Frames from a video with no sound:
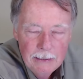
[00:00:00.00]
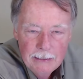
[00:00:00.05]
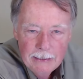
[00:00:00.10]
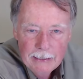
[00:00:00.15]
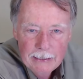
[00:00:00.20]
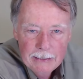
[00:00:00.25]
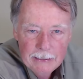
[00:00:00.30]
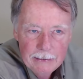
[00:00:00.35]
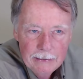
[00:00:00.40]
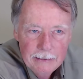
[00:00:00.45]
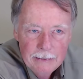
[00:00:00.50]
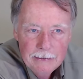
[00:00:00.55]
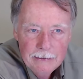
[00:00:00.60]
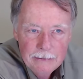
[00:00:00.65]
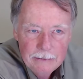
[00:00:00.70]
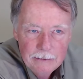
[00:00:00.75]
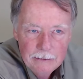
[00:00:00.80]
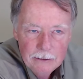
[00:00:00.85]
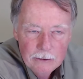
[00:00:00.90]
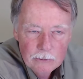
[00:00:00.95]
and
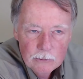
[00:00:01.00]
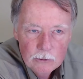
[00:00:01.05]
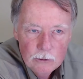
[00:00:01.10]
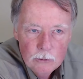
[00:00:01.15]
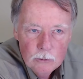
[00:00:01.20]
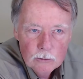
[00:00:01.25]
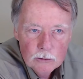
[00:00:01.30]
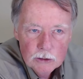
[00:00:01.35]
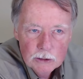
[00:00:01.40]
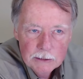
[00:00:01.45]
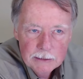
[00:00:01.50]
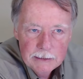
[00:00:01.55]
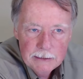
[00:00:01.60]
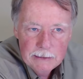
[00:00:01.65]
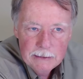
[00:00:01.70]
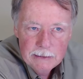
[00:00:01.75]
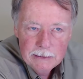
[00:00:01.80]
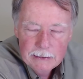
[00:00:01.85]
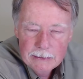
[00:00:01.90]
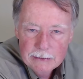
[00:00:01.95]
you know,
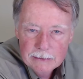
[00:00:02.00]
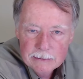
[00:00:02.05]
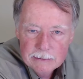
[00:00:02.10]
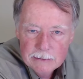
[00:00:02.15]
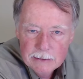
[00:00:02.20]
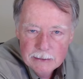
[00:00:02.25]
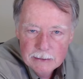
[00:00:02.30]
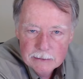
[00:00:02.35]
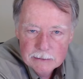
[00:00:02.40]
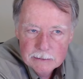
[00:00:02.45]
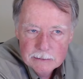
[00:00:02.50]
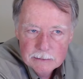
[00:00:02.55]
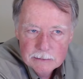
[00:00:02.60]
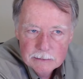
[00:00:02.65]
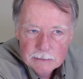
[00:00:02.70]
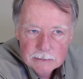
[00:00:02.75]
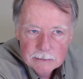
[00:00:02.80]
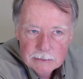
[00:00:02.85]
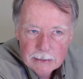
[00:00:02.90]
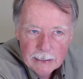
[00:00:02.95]
usually it it's,